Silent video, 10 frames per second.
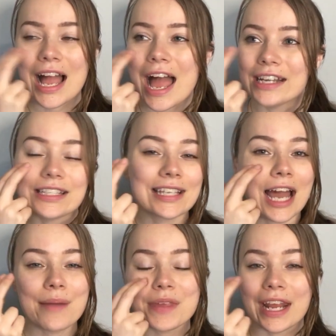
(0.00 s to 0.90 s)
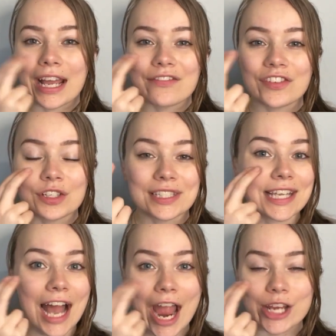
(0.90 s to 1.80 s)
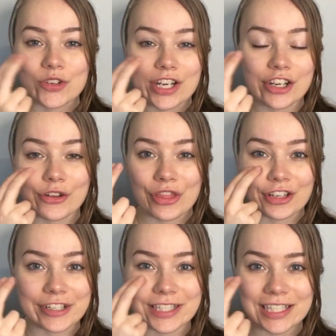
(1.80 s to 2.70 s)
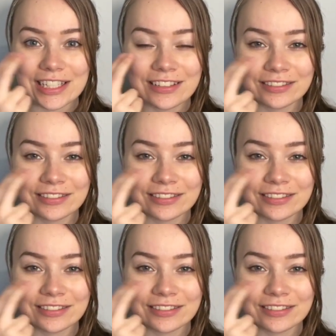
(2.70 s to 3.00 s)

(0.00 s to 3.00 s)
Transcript: Anytime that I feel dehydrated or thirsty,